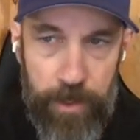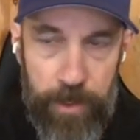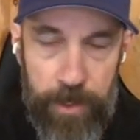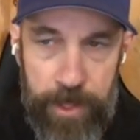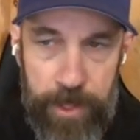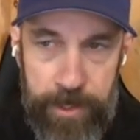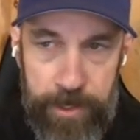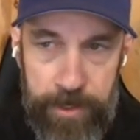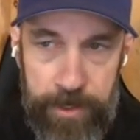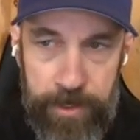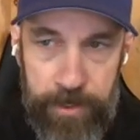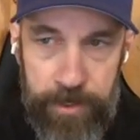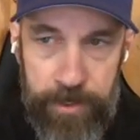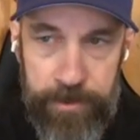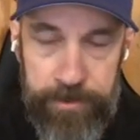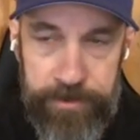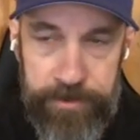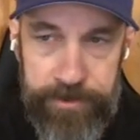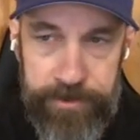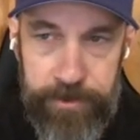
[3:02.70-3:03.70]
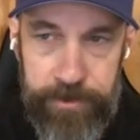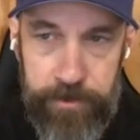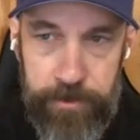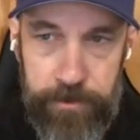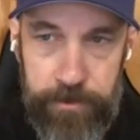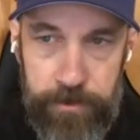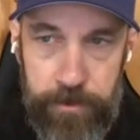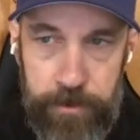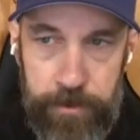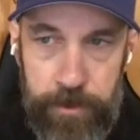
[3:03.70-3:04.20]
And
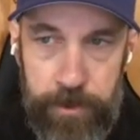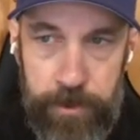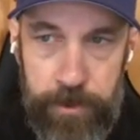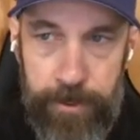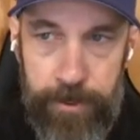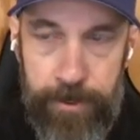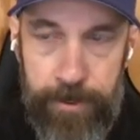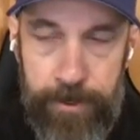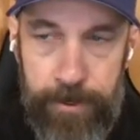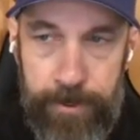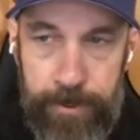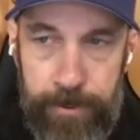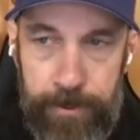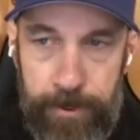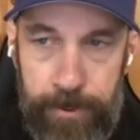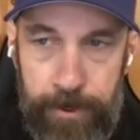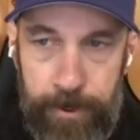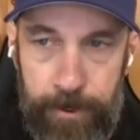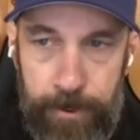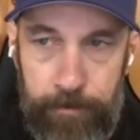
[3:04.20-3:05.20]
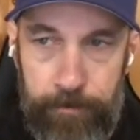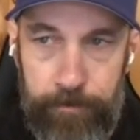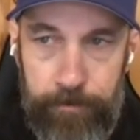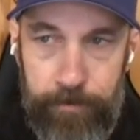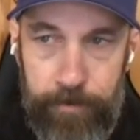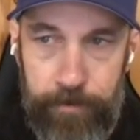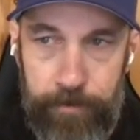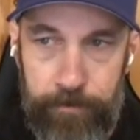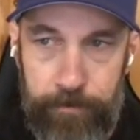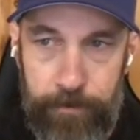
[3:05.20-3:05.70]
I
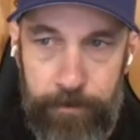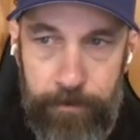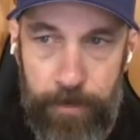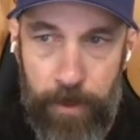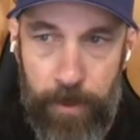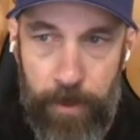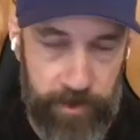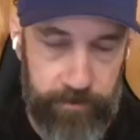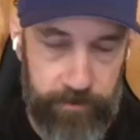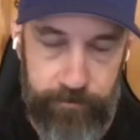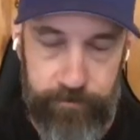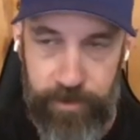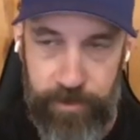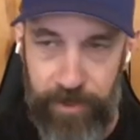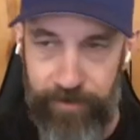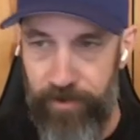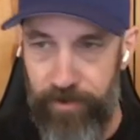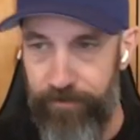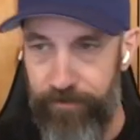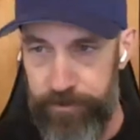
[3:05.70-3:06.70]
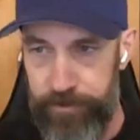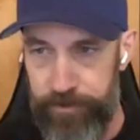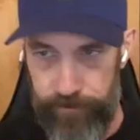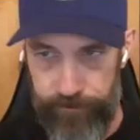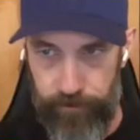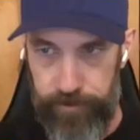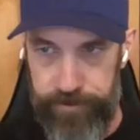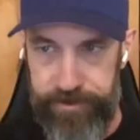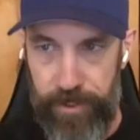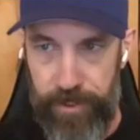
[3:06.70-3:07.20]
mean, even if it was your
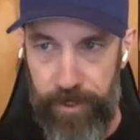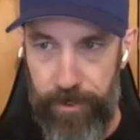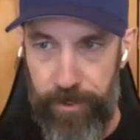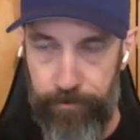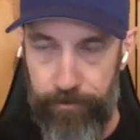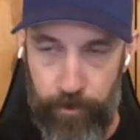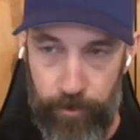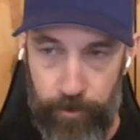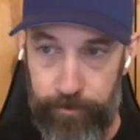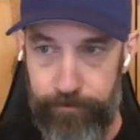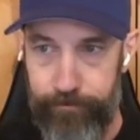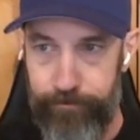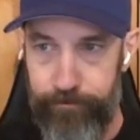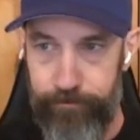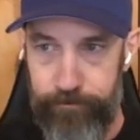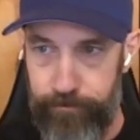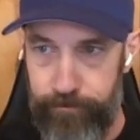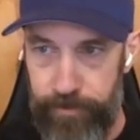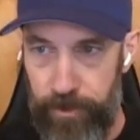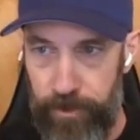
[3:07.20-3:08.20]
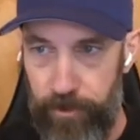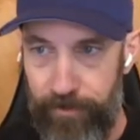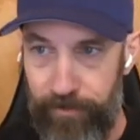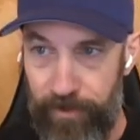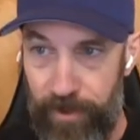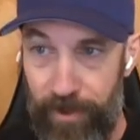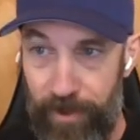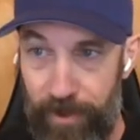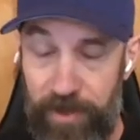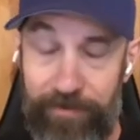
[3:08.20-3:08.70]
first time, or you know,
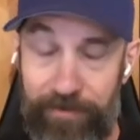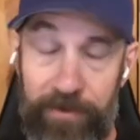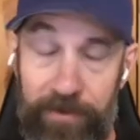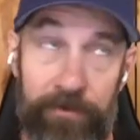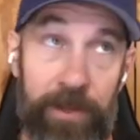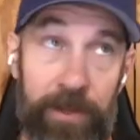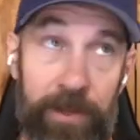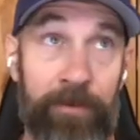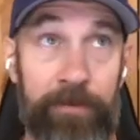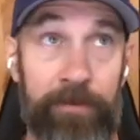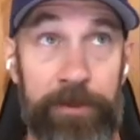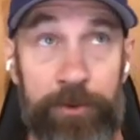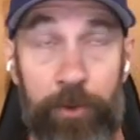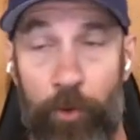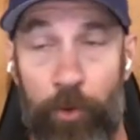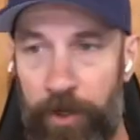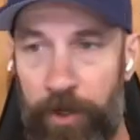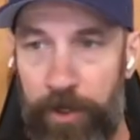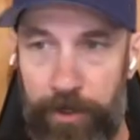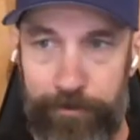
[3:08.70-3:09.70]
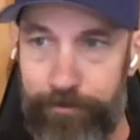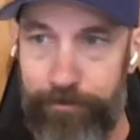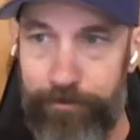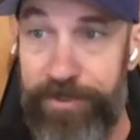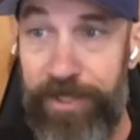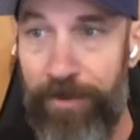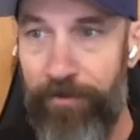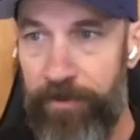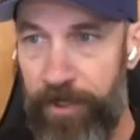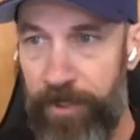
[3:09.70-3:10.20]
even if you scored a
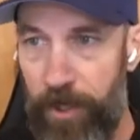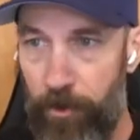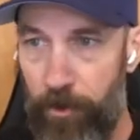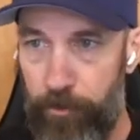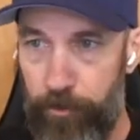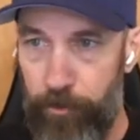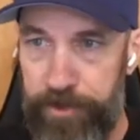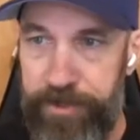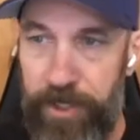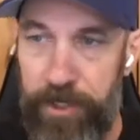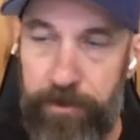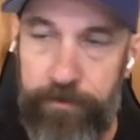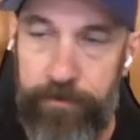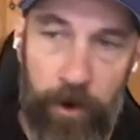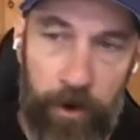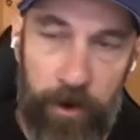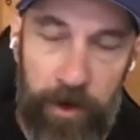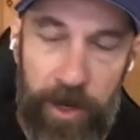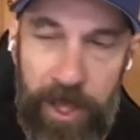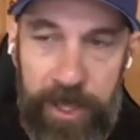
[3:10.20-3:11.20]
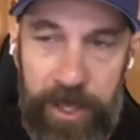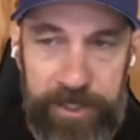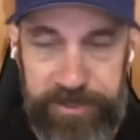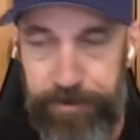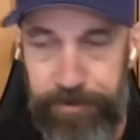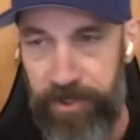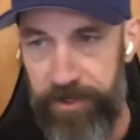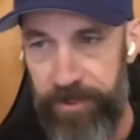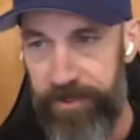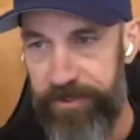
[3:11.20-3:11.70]
70, I would retake FAR, just
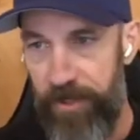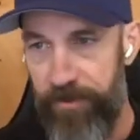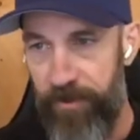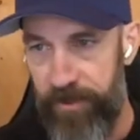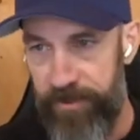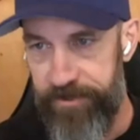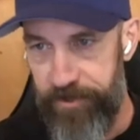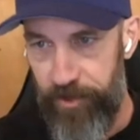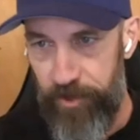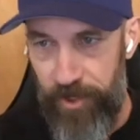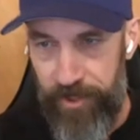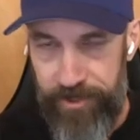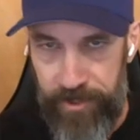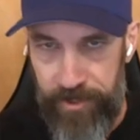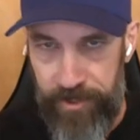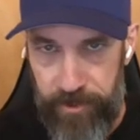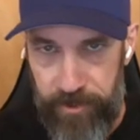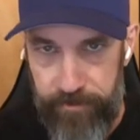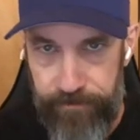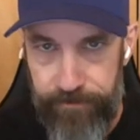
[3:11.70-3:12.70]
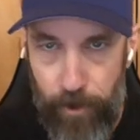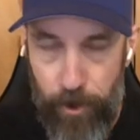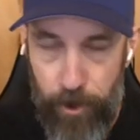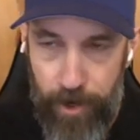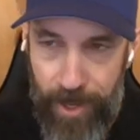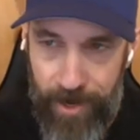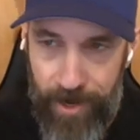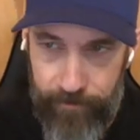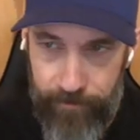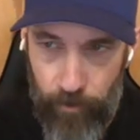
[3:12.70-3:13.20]
because I think it's a good idea to get FAR
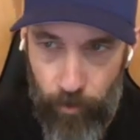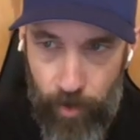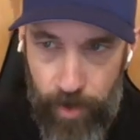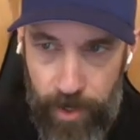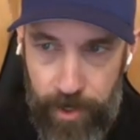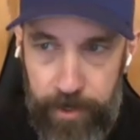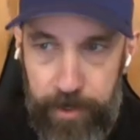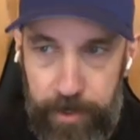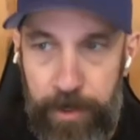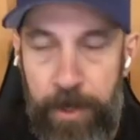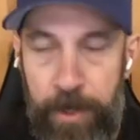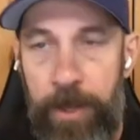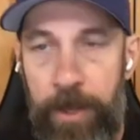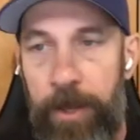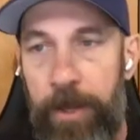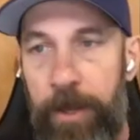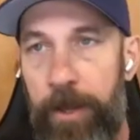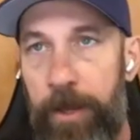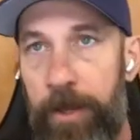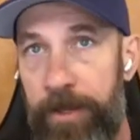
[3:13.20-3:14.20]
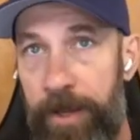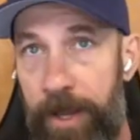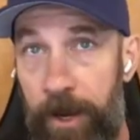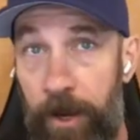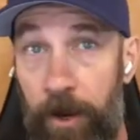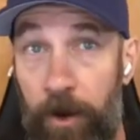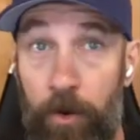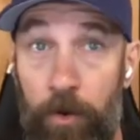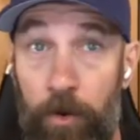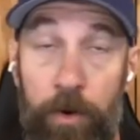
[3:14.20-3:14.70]
out of the way.
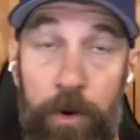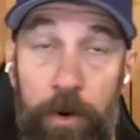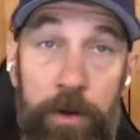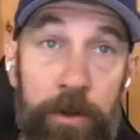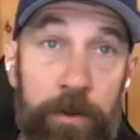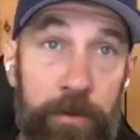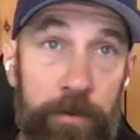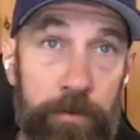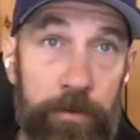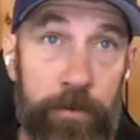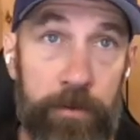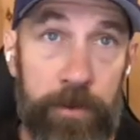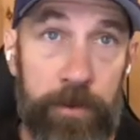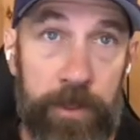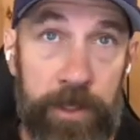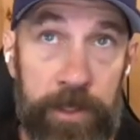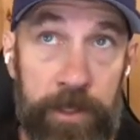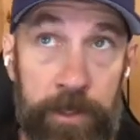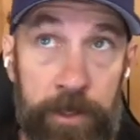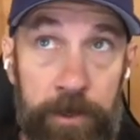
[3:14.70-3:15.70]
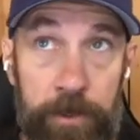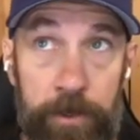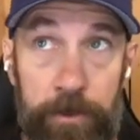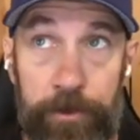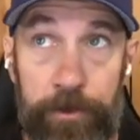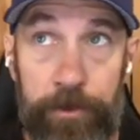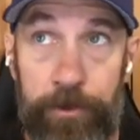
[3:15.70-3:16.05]
Now, in